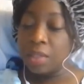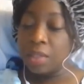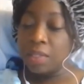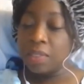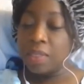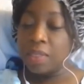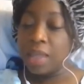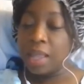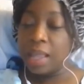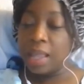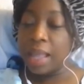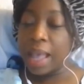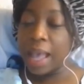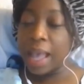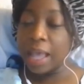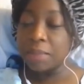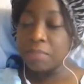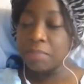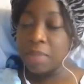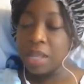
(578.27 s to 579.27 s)
They
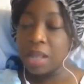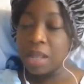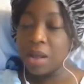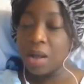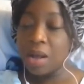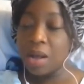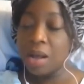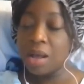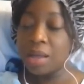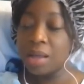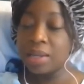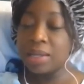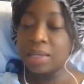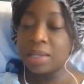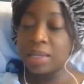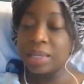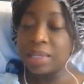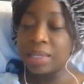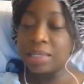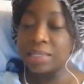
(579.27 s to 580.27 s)
had me
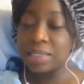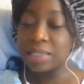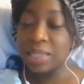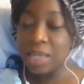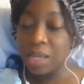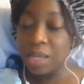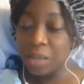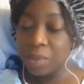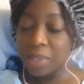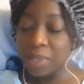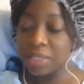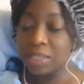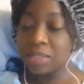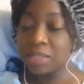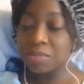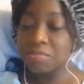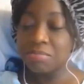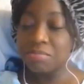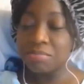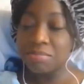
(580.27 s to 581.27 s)
on
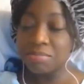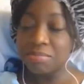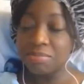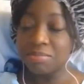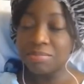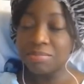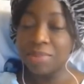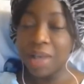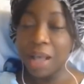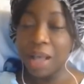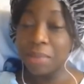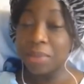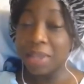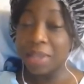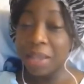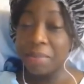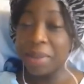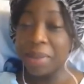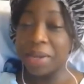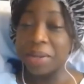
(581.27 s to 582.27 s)
continuous, I'm
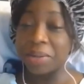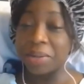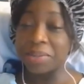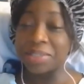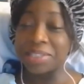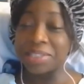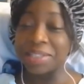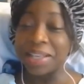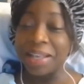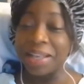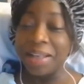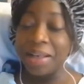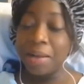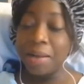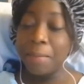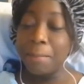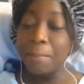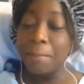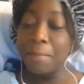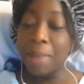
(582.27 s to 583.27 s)
looking at my notes,
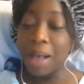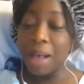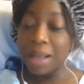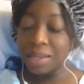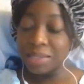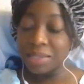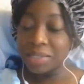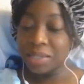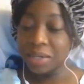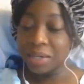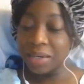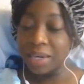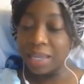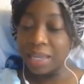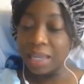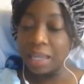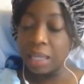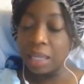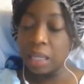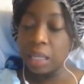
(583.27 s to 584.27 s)

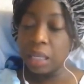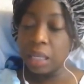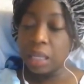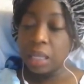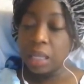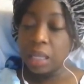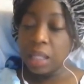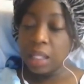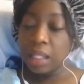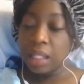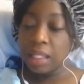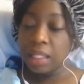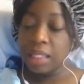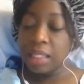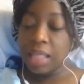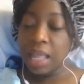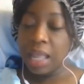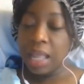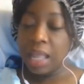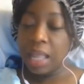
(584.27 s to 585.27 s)
monitoring.
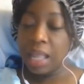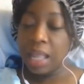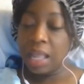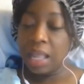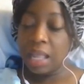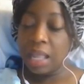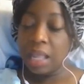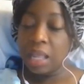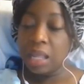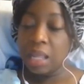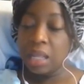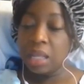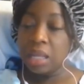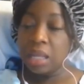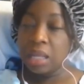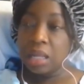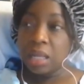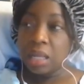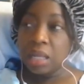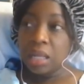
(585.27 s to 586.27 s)
My
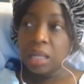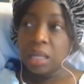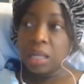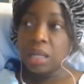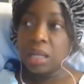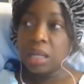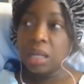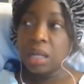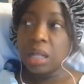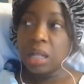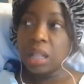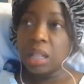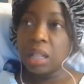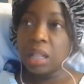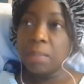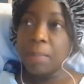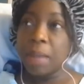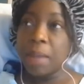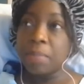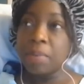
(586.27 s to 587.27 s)

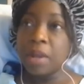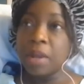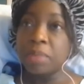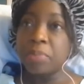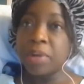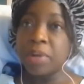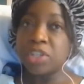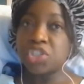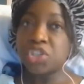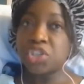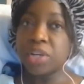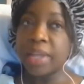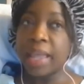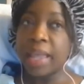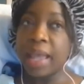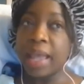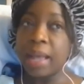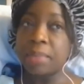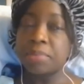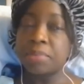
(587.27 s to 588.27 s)
blood pressure
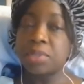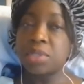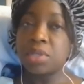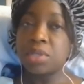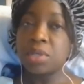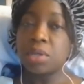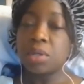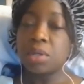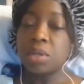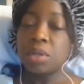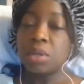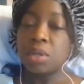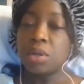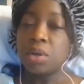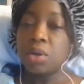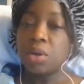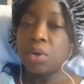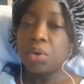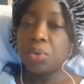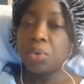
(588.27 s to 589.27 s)
kept
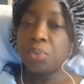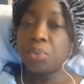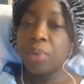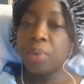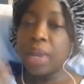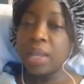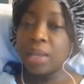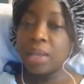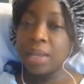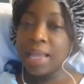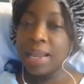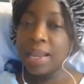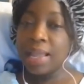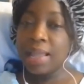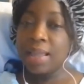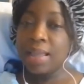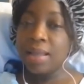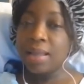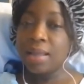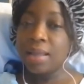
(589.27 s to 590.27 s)

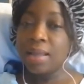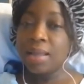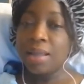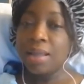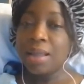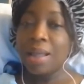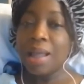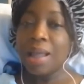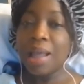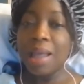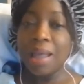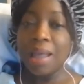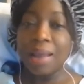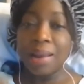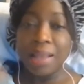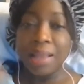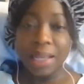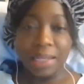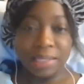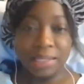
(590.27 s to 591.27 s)
regulating
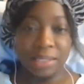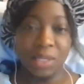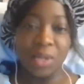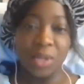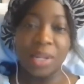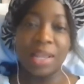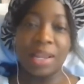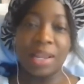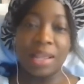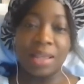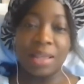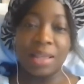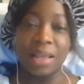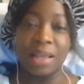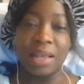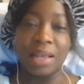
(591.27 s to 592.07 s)
and escalating.